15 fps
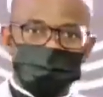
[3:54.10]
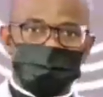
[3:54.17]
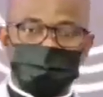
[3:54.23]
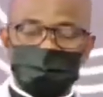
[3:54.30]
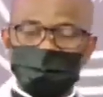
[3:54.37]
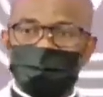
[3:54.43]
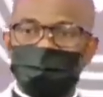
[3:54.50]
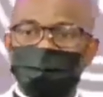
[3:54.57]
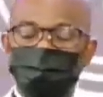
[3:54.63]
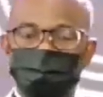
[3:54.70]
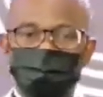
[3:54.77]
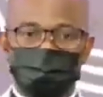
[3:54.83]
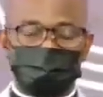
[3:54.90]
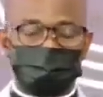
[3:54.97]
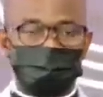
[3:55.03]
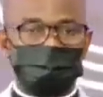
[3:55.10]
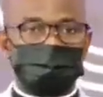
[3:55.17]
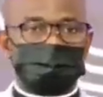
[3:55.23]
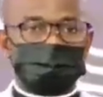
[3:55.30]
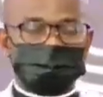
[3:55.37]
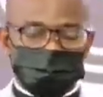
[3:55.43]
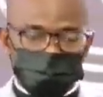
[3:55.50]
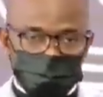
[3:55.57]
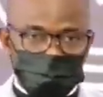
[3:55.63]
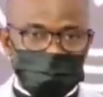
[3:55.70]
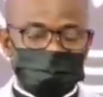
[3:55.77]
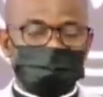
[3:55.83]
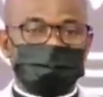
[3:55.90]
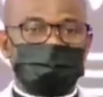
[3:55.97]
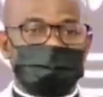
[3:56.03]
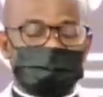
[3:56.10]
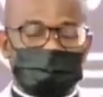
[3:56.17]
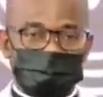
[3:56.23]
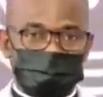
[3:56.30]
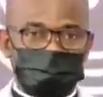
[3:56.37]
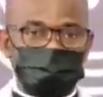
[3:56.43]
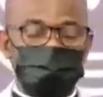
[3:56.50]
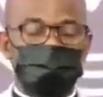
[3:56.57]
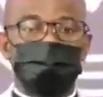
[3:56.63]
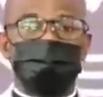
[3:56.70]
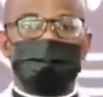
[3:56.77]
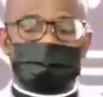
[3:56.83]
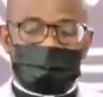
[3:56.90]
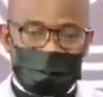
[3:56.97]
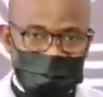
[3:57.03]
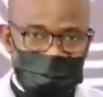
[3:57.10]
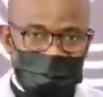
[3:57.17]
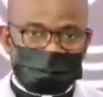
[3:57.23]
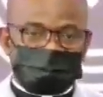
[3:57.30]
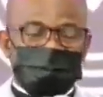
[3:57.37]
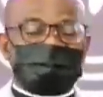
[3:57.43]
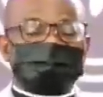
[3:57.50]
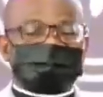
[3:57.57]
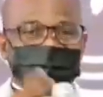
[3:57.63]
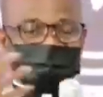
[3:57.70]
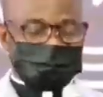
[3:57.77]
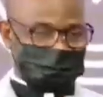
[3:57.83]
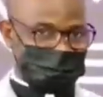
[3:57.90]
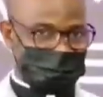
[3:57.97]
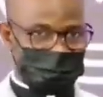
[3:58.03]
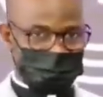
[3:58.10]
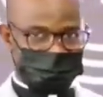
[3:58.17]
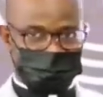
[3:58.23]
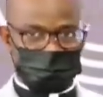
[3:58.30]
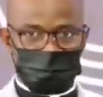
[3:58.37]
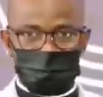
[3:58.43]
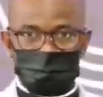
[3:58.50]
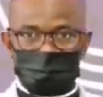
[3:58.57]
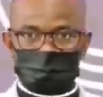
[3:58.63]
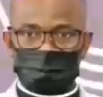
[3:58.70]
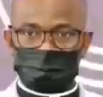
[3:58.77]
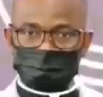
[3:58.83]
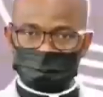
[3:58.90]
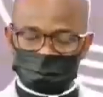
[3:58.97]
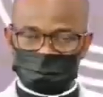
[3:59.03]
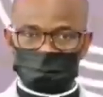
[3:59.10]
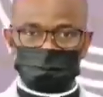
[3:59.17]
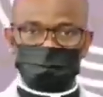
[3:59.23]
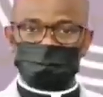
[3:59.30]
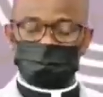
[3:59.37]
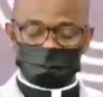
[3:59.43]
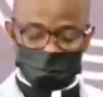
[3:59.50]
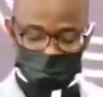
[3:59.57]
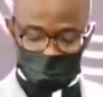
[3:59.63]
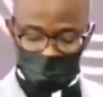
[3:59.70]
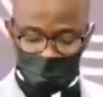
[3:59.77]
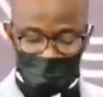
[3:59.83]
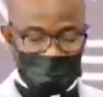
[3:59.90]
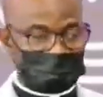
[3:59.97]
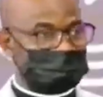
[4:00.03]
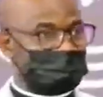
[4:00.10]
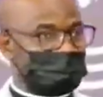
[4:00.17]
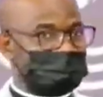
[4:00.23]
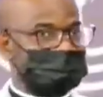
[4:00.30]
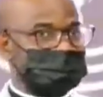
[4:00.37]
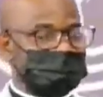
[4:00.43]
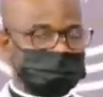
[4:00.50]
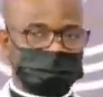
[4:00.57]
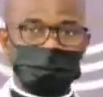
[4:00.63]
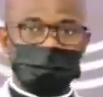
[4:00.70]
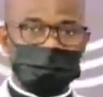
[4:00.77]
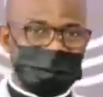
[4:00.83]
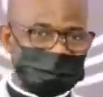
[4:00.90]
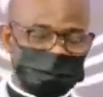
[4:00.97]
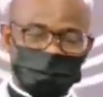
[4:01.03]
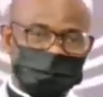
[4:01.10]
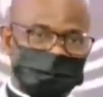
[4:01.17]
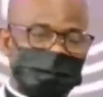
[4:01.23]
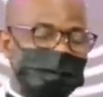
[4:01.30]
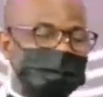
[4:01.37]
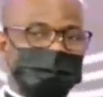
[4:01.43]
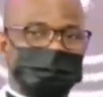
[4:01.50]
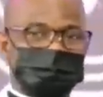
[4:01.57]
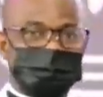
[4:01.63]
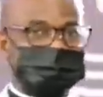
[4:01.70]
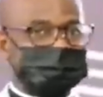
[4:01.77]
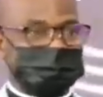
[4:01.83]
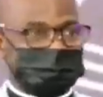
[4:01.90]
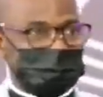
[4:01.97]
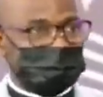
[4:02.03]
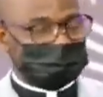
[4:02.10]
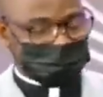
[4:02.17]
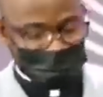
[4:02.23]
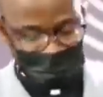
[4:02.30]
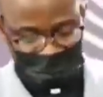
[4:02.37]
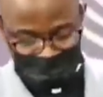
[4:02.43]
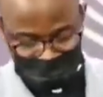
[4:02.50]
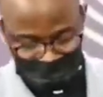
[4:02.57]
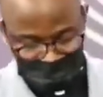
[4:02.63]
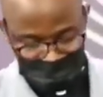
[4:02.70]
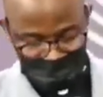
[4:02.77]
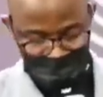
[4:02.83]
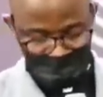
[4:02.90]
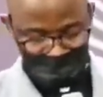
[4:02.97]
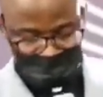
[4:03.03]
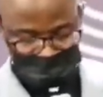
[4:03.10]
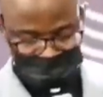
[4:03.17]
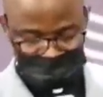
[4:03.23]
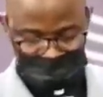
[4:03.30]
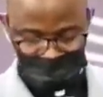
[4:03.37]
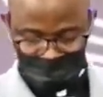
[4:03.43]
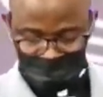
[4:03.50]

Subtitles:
we are able to breed and groom and nurture destinies. And this is the reason why the enemy's major target in these end times is